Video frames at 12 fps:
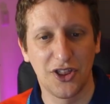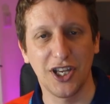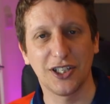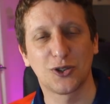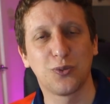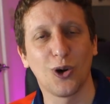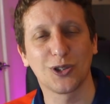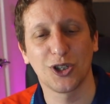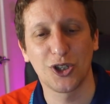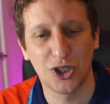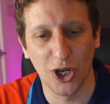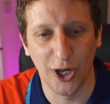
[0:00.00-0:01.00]
This was a
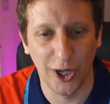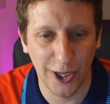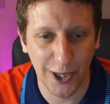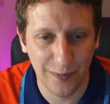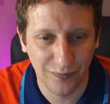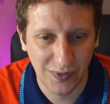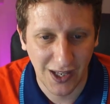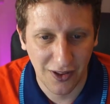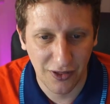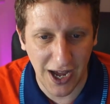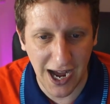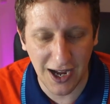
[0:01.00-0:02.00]
shirt
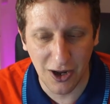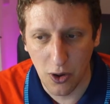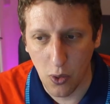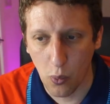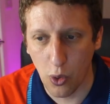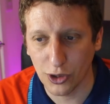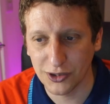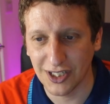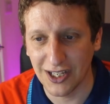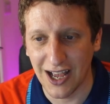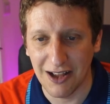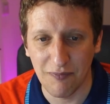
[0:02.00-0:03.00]
that was,
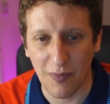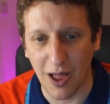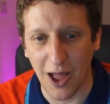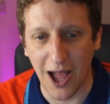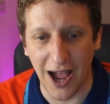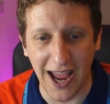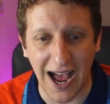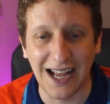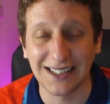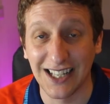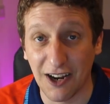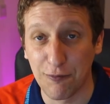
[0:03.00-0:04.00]

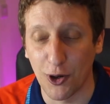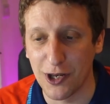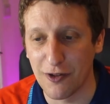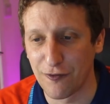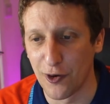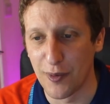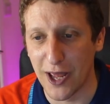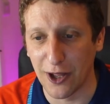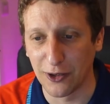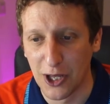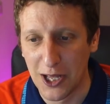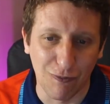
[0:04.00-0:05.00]
as in I've put in the
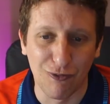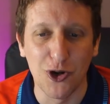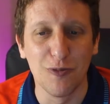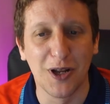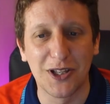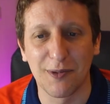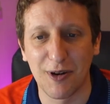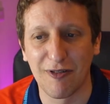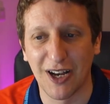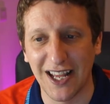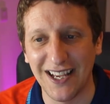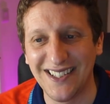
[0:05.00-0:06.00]
thumbnail, rumoured to be
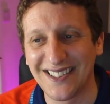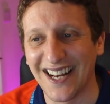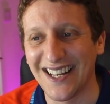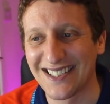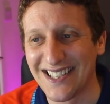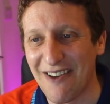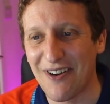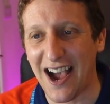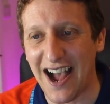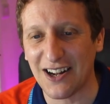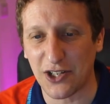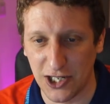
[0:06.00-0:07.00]
released, and it's never
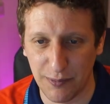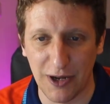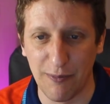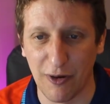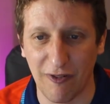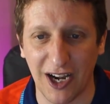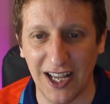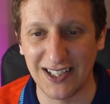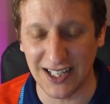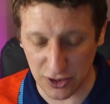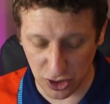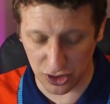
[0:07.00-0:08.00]
actually been
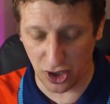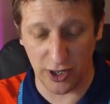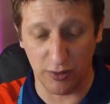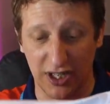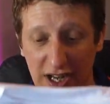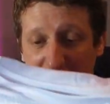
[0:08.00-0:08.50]
released. I just thought it was a